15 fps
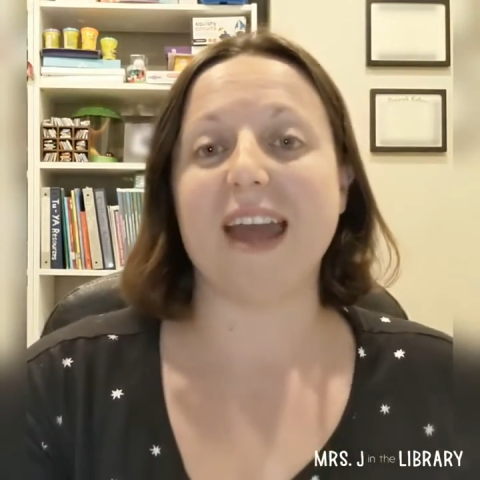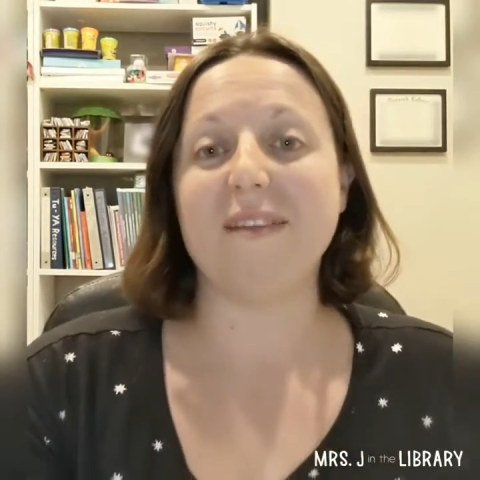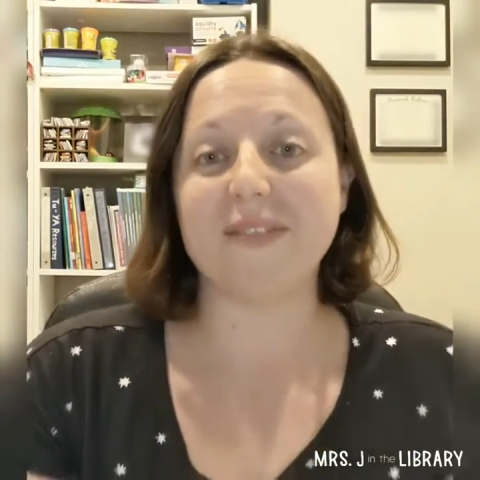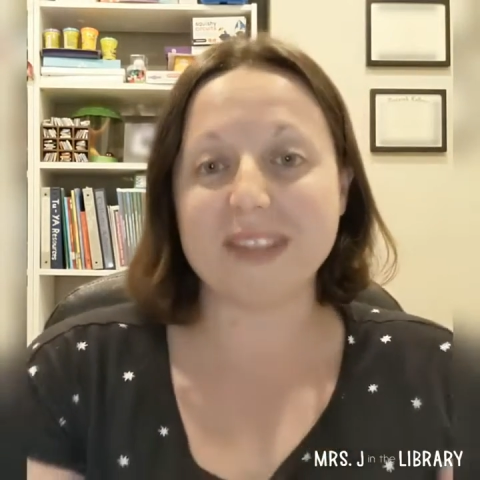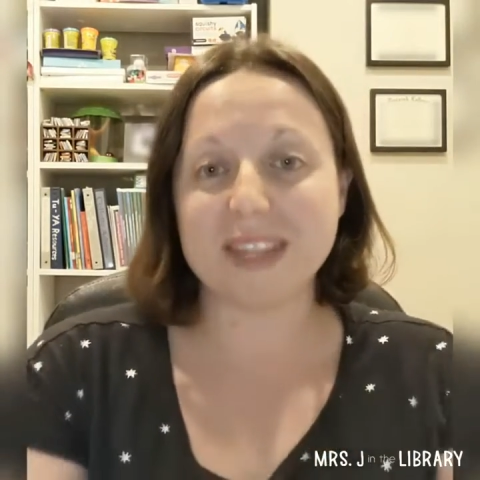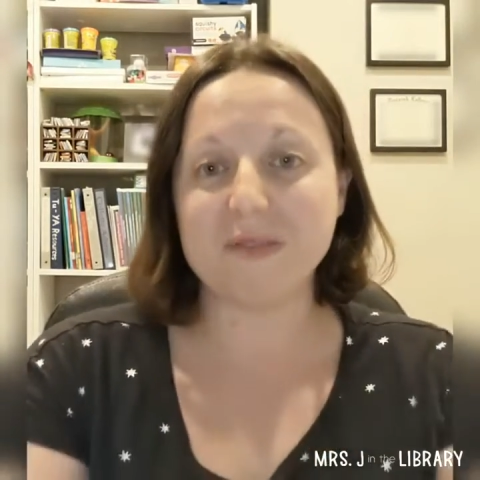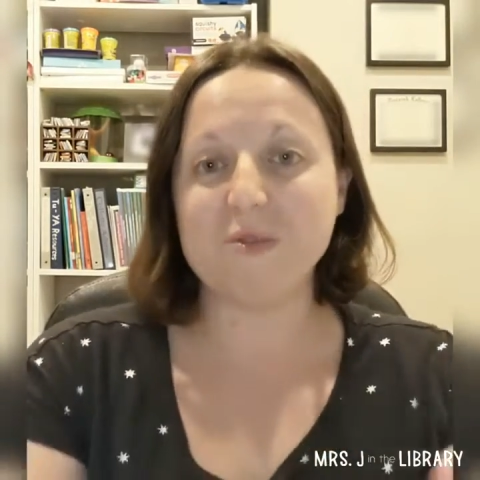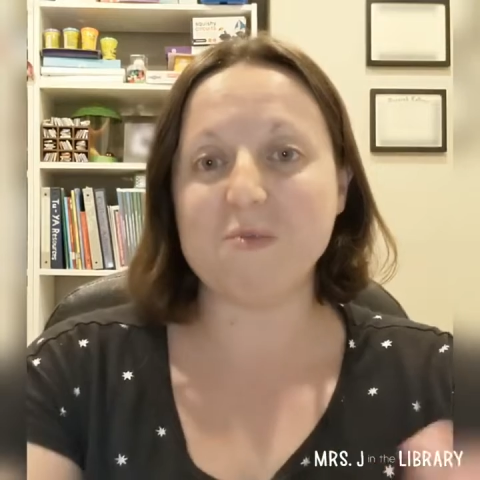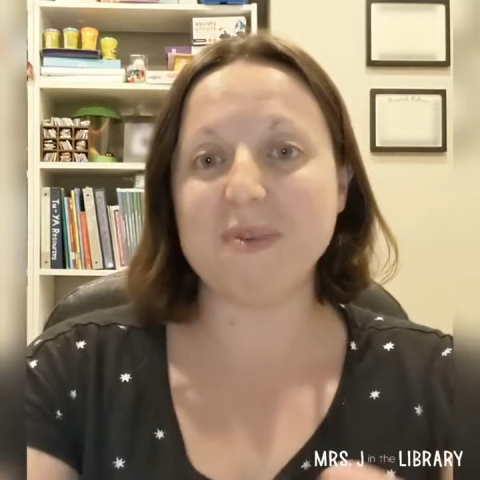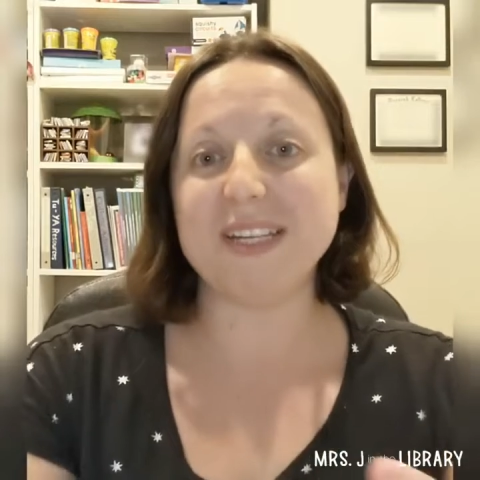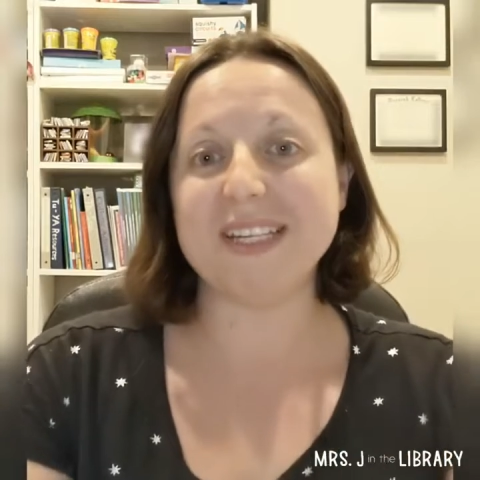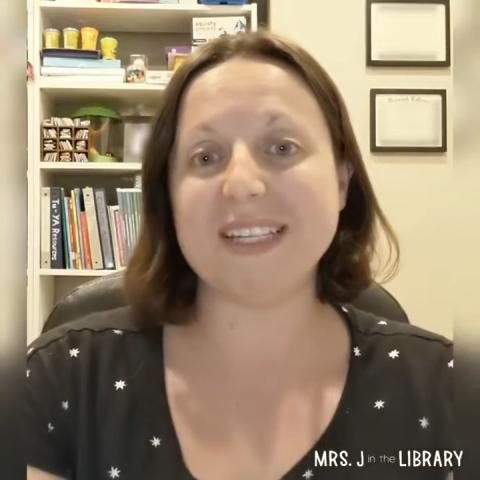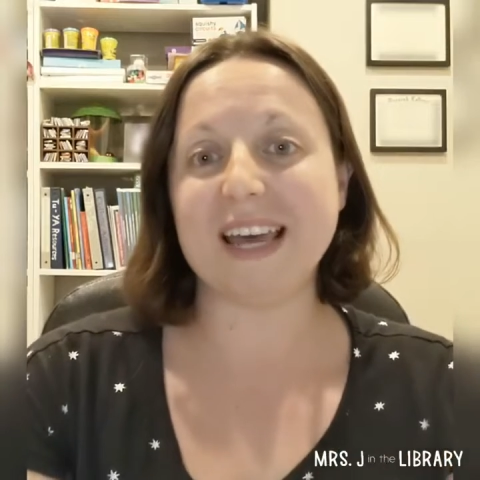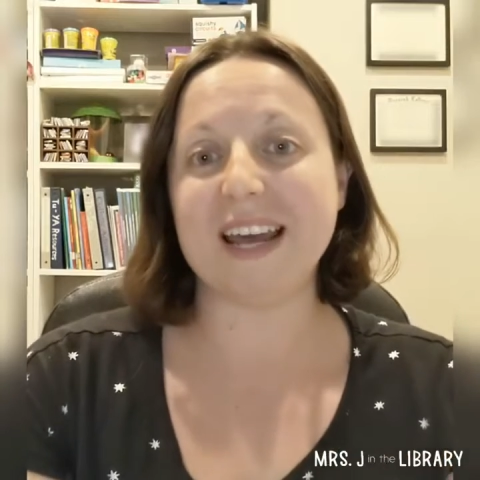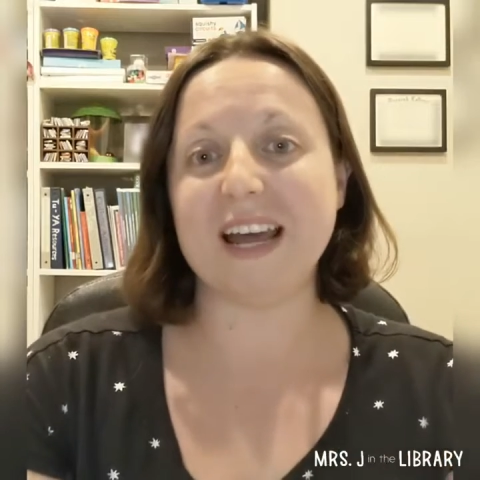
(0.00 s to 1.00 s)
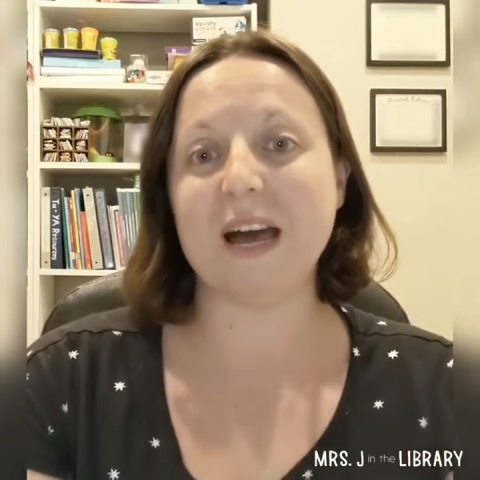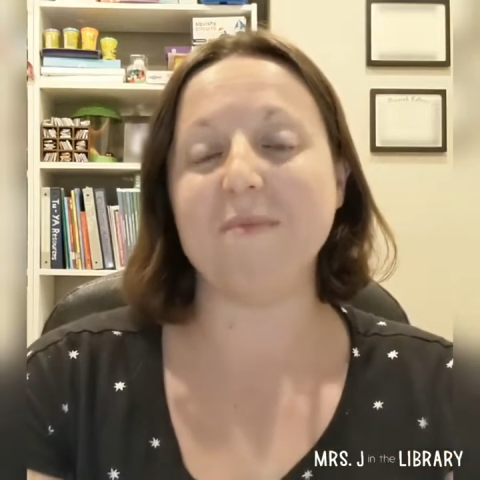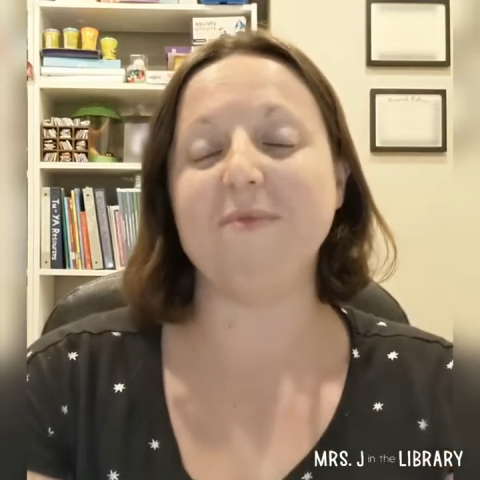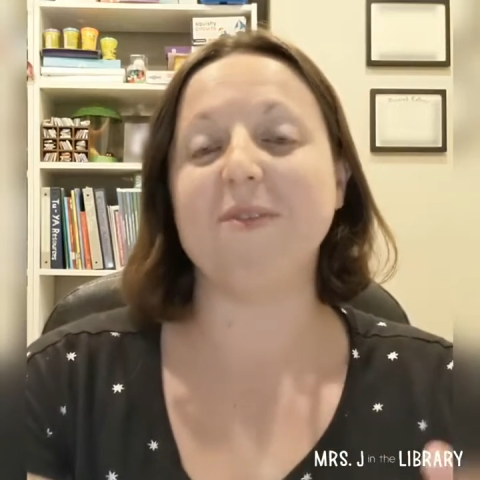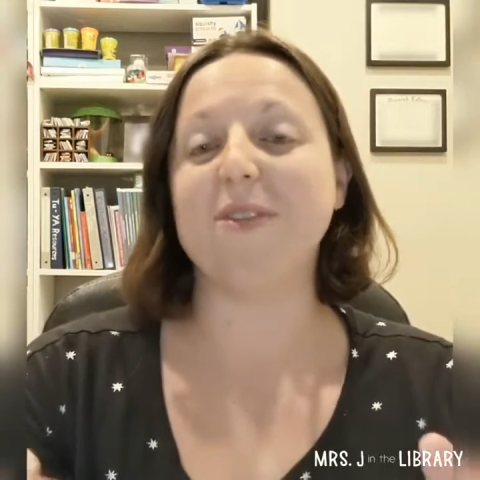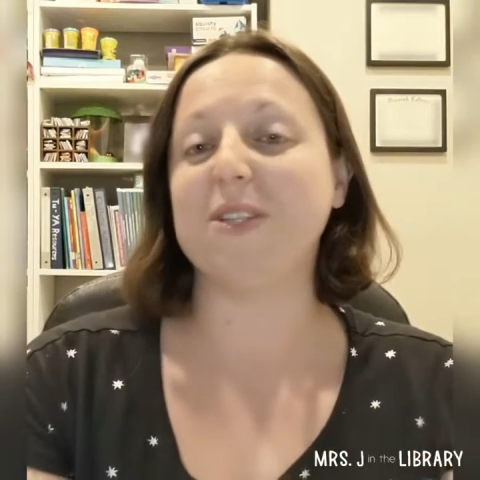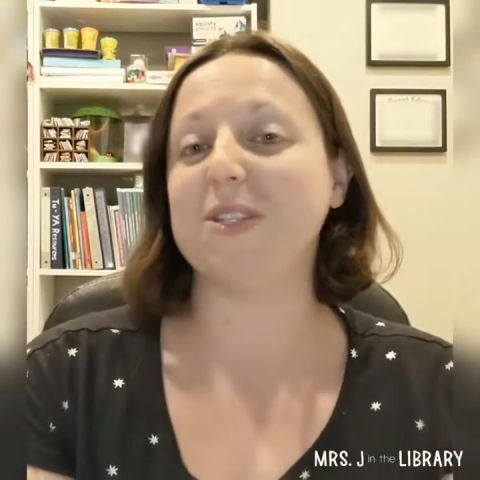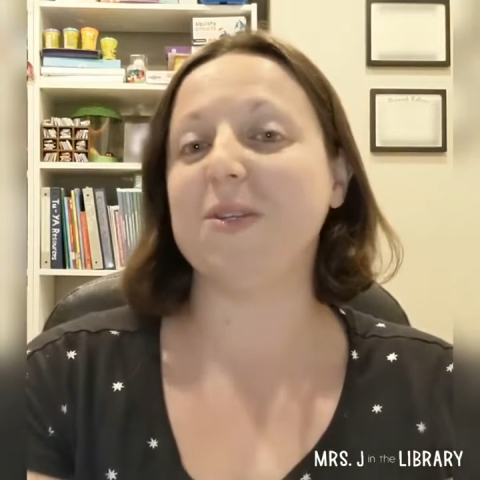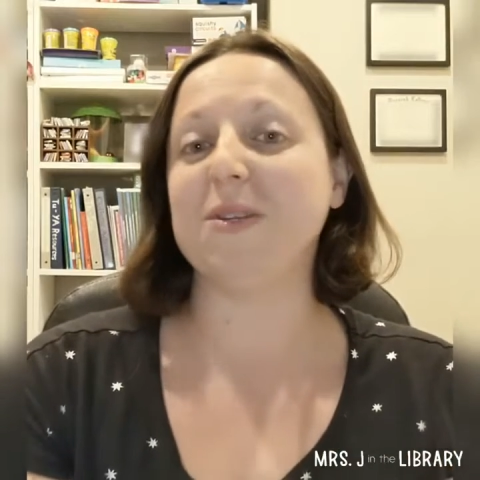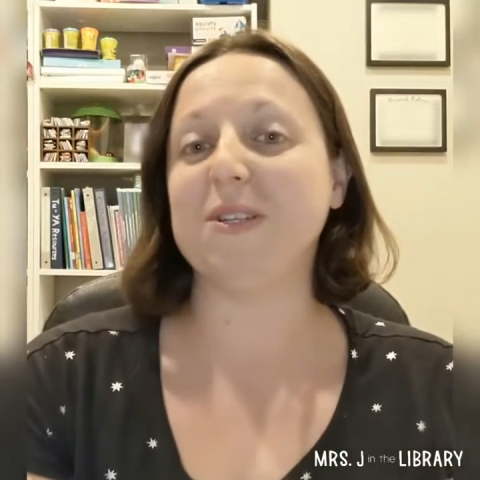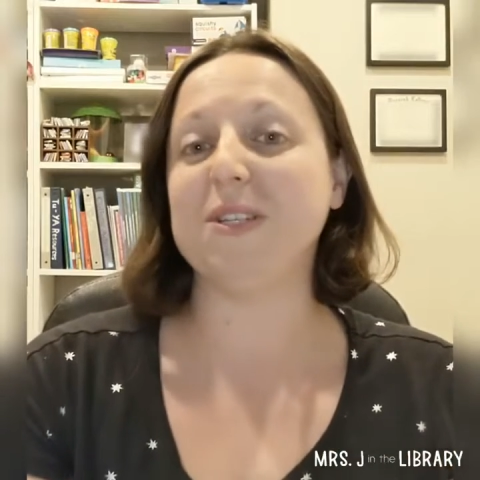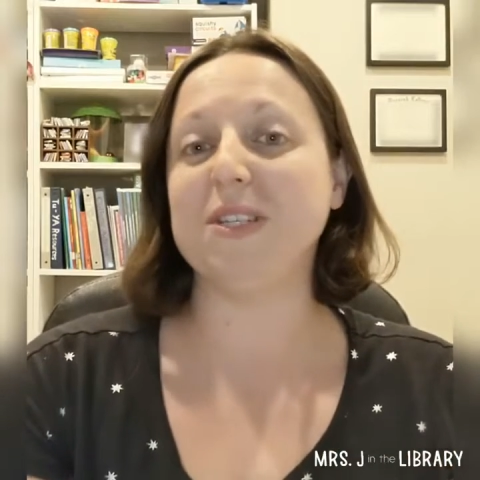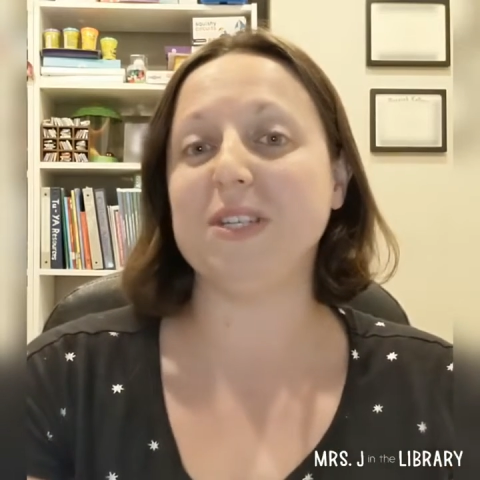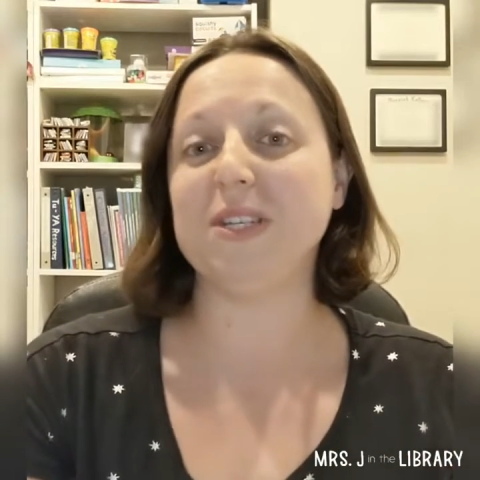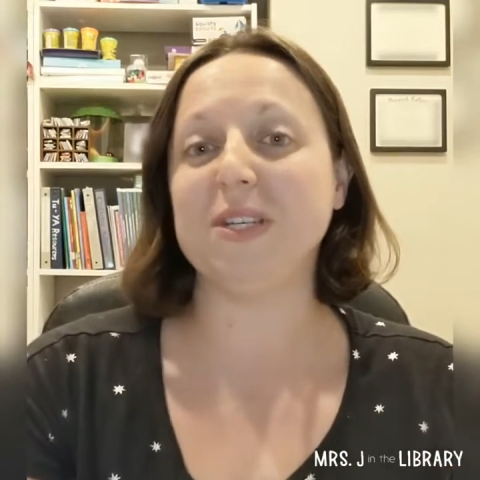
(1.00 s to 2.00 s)
Everything will be set up for the
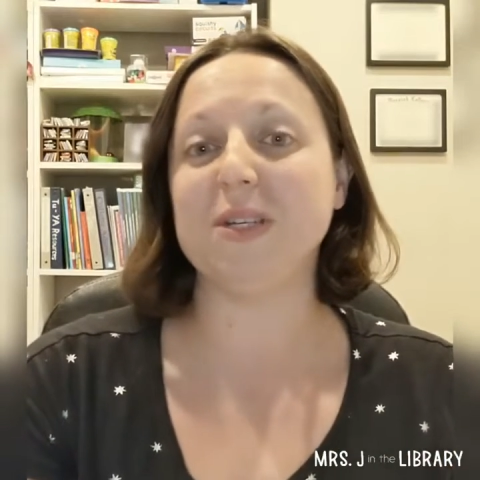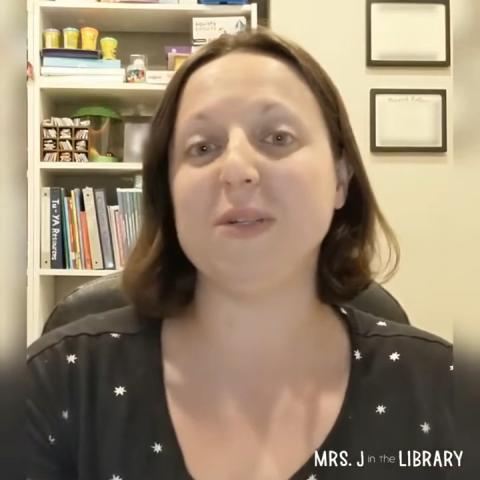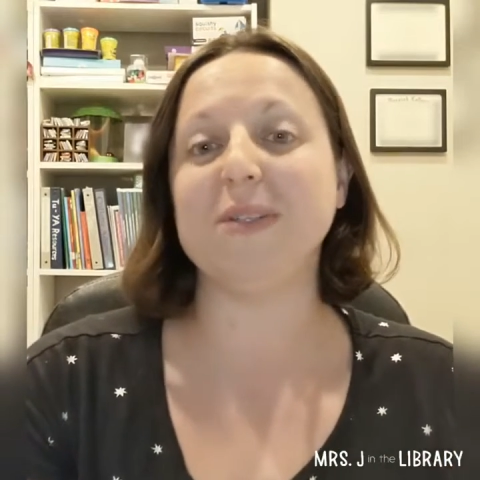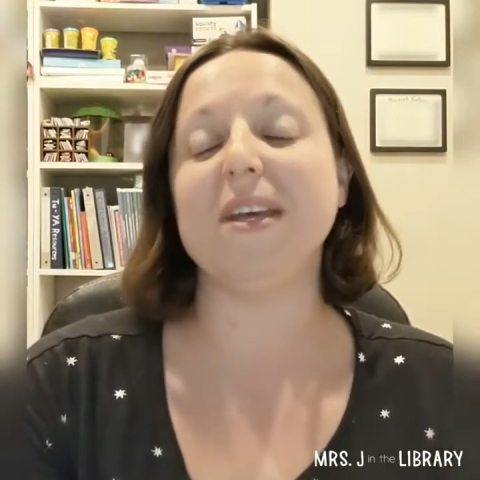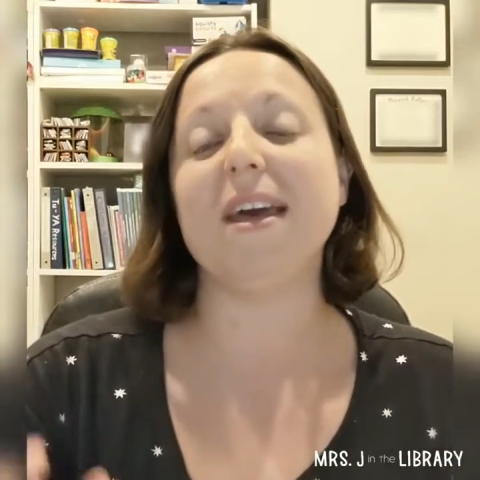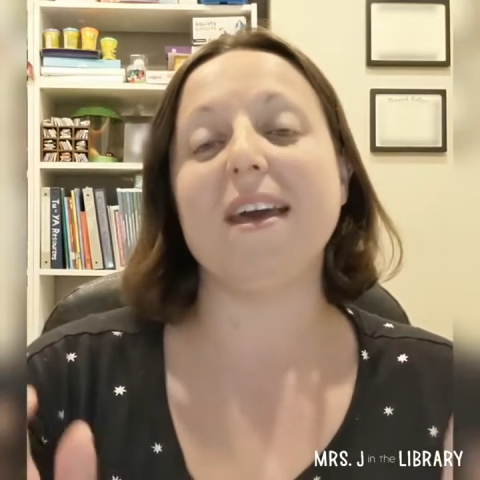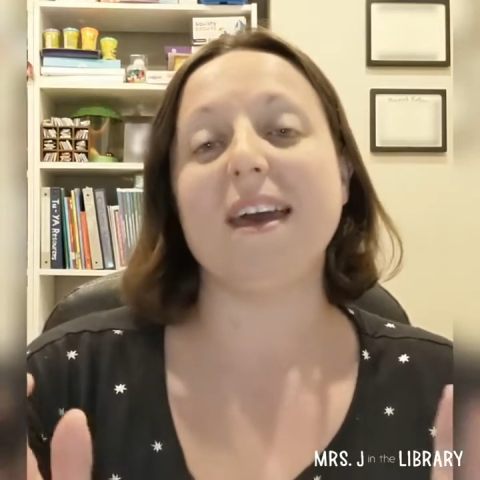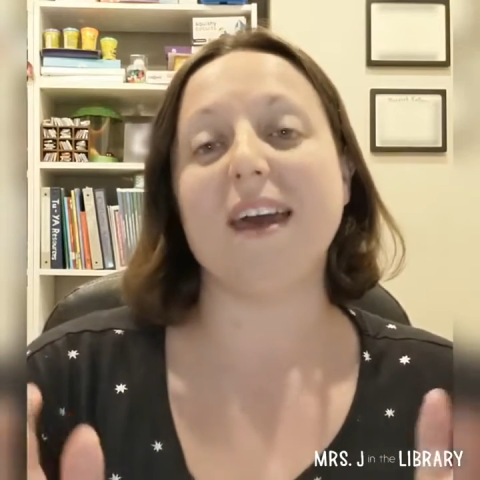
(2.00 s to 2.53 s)
students to use